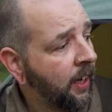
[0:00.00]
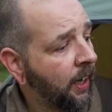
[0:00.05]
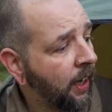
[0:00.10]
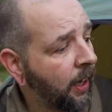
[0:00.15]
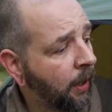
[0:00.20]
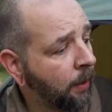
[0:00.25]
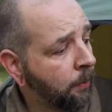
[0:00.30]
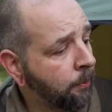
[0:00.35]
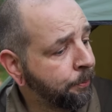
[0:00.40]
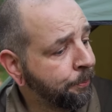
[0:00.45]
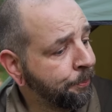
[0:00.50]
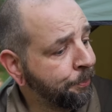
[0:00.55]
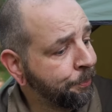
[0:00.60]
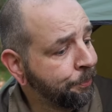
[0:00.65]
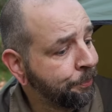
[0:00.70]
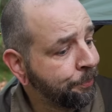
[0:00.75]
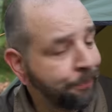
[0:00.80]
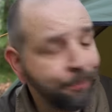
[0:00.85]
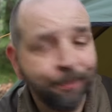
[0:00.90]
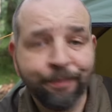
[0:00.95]
Um,
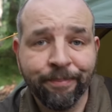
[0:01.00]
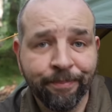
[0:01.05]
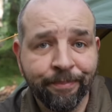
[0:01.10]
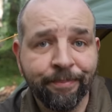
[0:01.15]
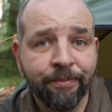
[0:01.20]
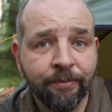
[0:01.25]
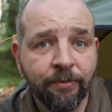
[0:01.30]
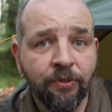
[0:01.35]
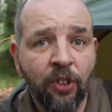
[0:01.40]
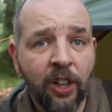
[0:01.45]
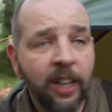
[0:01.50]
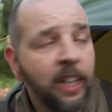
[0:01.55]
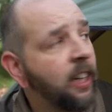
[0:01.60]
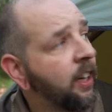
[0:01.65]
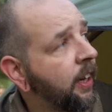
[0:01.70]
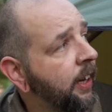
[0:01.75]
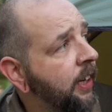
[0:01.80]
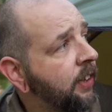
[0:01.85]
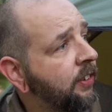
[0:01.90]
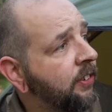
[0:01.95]
really
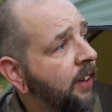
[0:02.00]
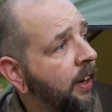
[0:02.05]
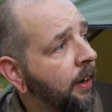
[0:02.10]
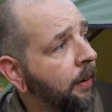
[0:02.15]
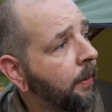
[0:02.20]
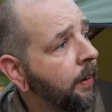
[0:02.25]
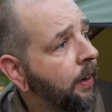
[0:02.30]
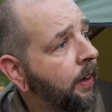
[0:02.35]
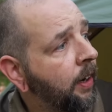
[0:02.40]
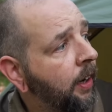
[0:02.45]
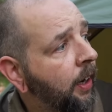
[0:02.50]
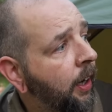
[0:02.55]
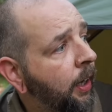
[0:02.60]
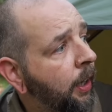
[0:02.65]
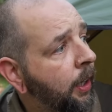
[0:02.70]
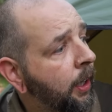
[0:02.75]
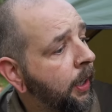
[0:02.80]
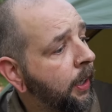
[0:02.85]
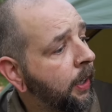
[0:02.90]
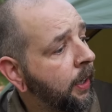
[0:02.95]
like this tent.
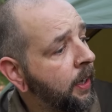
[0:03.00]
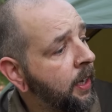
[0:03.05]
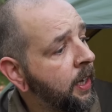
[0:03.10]
Uh,